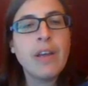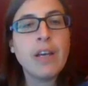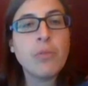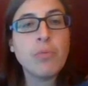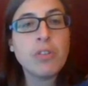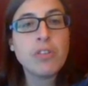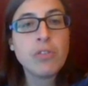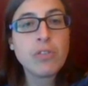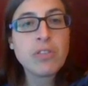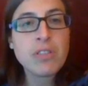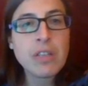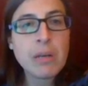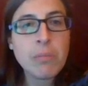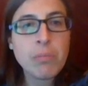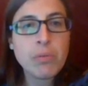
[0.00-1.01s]
And we took
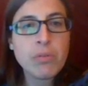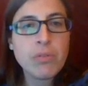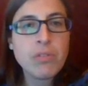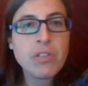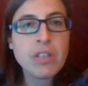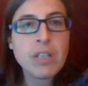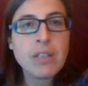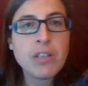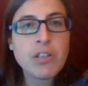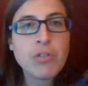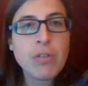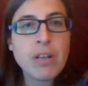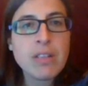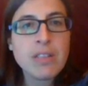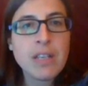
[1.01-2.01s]
samples in the
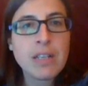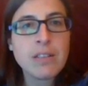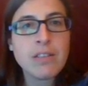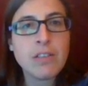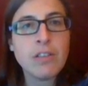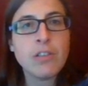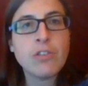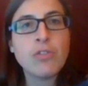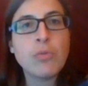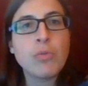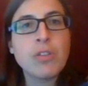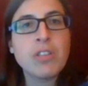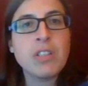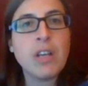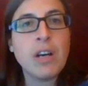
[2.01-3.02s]
transect
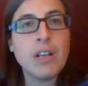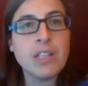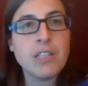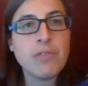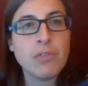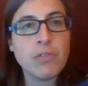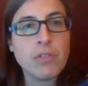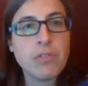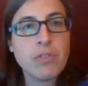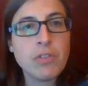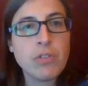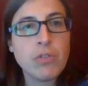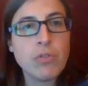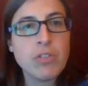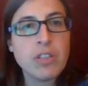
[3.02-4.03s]
towards the ice front. Of
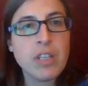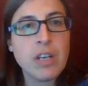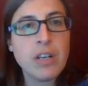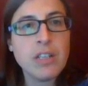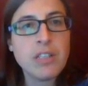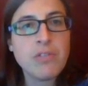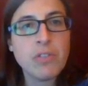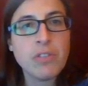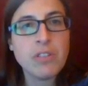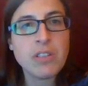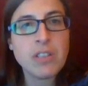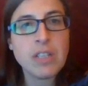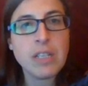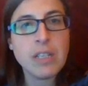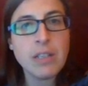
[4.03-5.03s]
course, the ice front
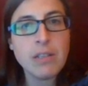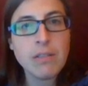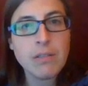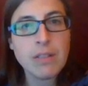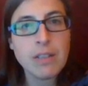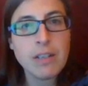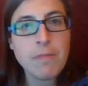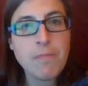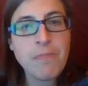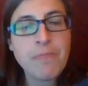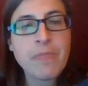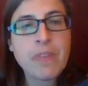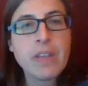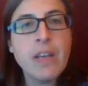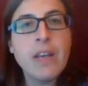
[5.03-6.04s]
is here. Yeah.
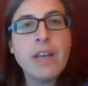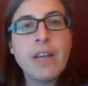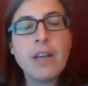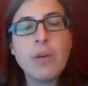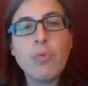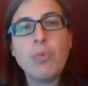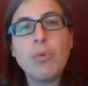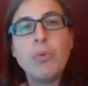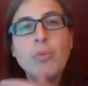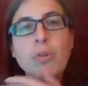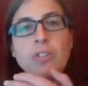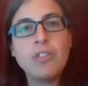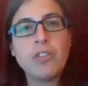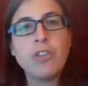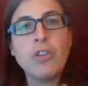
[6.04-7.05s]
And what we
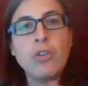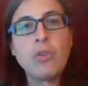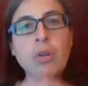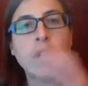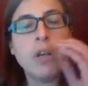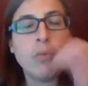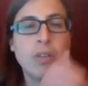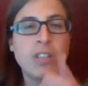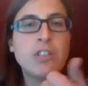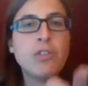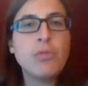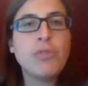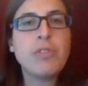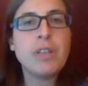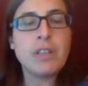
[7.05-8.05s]
want to know was
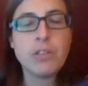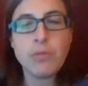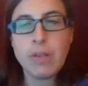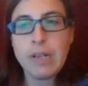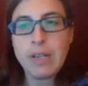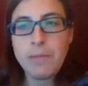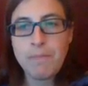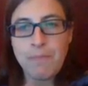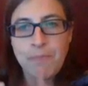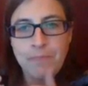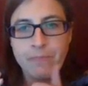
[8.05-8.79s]
2 things really.